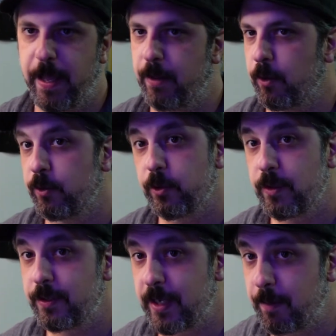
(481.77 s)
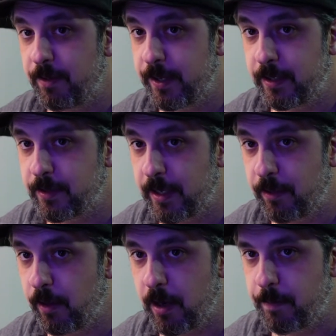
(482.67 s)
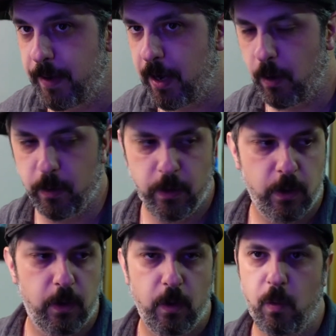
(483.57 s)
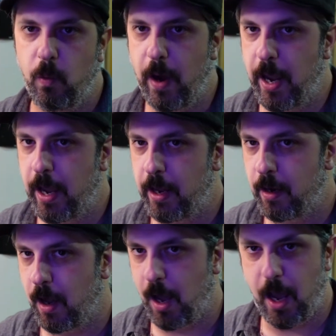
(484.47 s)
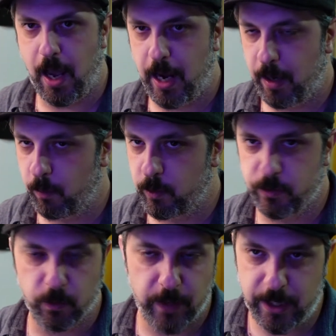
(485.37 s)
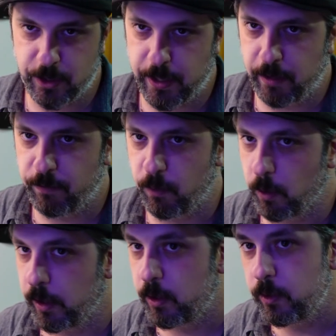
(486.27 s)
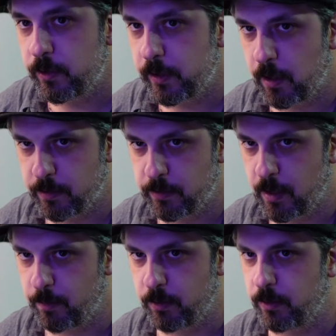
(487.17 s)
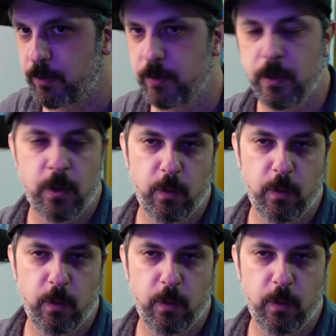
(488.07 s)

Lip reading: And those are the same things I thought about when I was arranging for acoustic ensembles,